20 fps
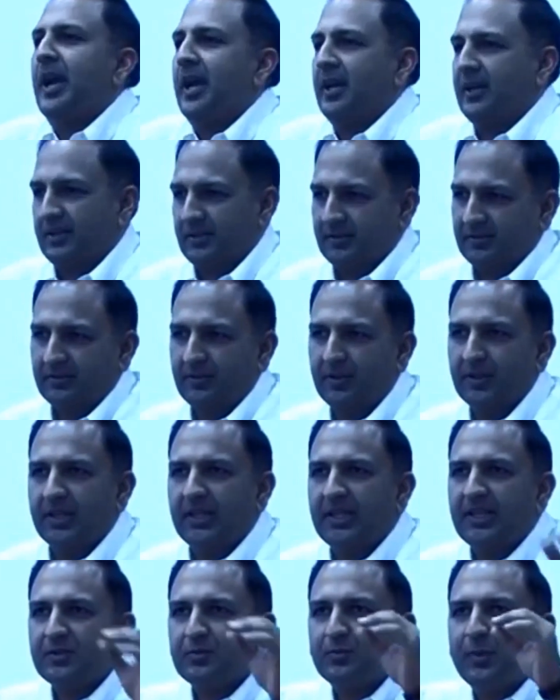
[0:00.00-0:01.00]
you get, or
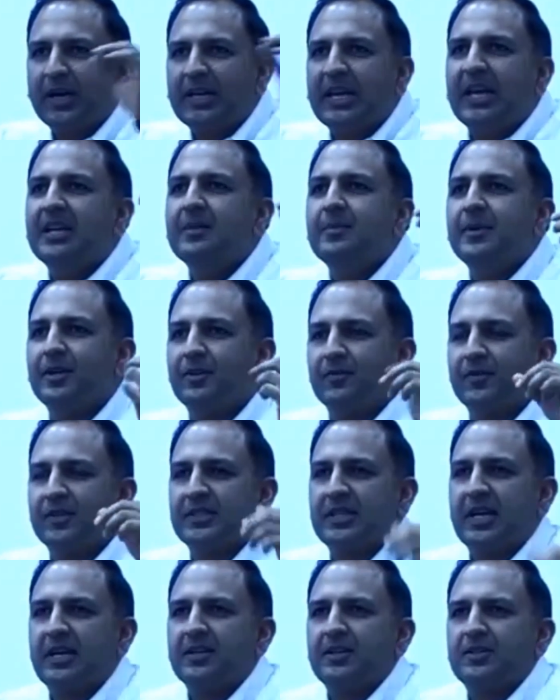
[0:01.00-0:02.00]
at least one element of
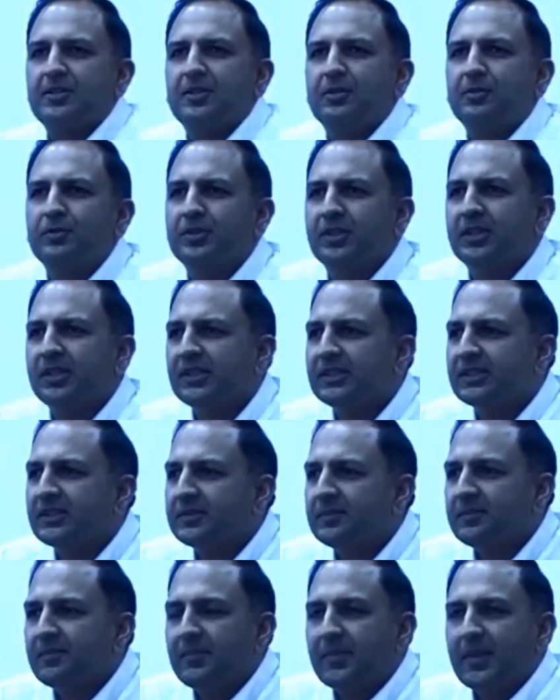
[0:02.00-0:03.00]
a standard solution
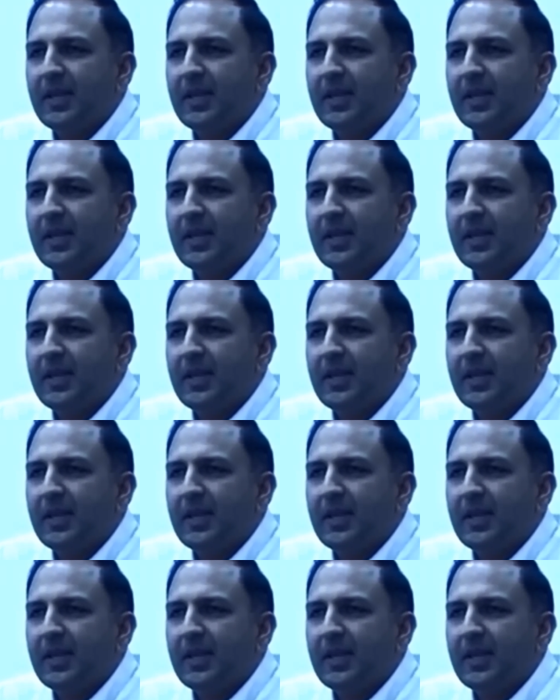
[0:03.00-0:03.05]
is,